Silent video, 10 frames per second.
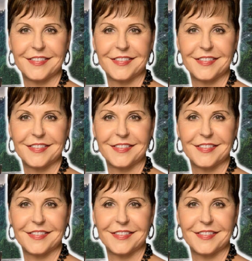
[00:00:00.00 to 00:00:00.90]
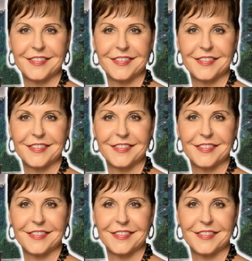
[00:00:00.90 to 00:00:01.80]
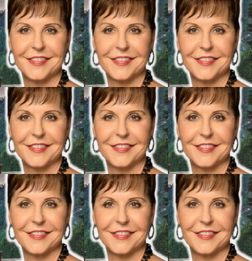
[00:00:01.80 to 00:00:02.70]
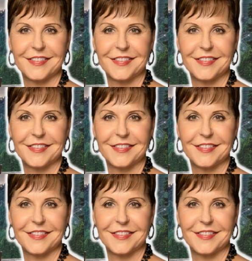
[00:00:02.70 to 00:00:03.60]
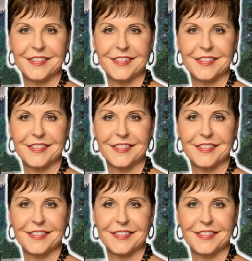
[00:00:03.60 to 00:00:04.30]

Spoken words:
This is a still picture; no speech is visible.